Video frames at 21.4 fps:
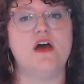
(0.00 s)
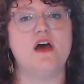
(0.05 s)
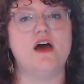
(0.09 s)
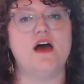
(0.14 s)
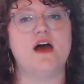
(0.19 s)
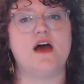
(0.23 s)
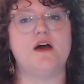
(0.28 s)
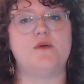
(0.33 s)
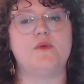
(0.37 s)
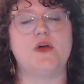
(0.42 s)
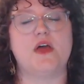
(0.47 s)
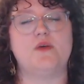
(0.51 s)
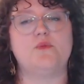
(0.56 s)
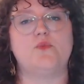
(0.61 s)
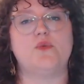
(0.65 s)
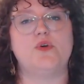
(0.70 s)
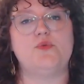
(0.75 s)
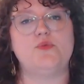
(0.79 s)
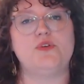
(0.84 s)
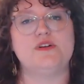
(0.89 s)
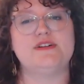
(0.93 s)
And
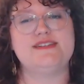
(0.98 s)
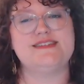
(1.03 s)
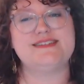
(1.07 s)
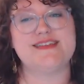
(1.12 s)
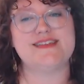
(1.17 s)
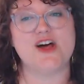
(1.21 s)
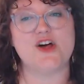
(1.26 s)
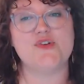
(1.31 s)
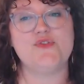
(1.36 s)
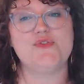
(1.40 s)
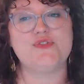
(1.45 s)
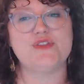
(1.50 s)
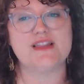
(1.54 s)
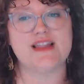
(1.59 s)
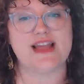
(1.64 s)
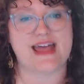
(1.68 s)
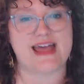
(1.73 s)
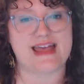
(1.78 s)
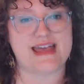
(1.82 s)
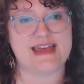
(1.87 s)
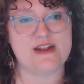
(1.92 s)
when we're
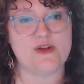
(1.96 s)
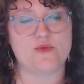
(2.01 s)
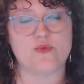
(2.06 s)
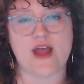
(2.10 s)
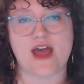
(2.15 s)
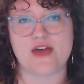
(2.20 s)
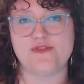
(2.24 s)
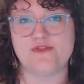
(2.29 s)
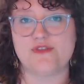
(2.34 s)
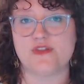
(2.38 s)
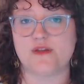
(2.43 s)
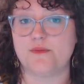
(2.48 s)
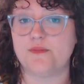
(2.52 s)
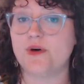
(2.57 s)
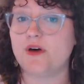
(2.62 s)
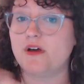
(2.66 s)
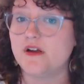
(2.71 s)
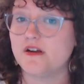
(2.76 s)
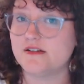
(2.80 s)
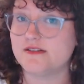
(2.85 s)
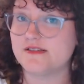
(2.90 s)
self-led rather than
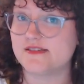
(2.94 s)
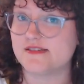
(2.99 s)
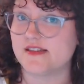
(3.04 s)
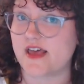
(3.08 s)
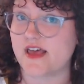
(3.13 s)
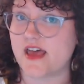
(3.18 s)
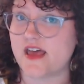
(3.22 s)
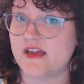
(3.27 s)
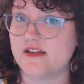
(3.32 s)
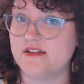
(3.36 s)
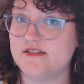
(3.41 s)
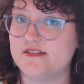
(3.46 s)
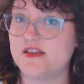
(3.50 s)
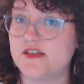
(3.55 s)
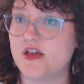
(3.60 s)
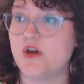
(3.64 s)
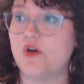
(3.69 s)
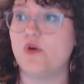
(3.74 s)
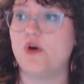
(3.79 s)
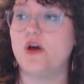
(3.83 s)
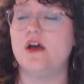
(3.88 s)
parts-led,
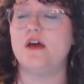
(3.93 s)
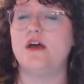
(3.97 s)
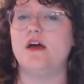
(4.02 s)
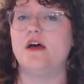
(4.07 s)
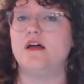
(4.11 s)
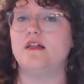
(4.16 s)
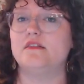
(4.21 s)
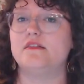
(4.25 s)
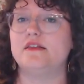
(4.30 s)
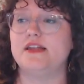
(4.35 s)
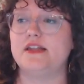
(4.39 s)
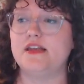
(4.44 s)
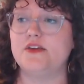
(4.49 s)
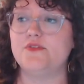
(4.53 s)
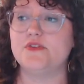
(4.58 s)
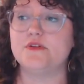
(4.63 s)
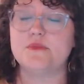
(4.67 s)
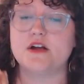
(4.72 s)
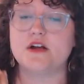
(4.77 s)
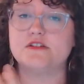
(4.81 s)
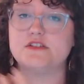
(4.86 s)
so leading
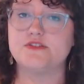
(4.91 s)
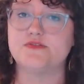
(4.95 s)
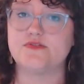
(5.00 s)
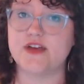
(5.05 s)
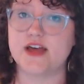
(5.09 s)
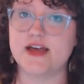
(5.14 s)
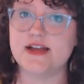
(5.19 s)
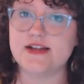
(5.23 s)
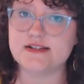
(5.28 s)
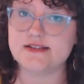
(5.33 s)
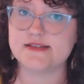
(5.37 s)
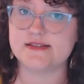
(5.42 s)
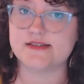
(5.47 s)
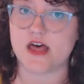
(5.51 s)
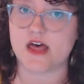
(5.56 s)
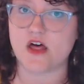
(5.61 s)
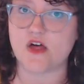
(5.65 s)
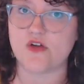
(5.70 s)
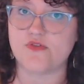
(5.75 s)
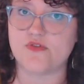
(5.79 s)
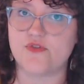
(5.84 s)
from our divine
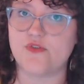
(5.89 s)
self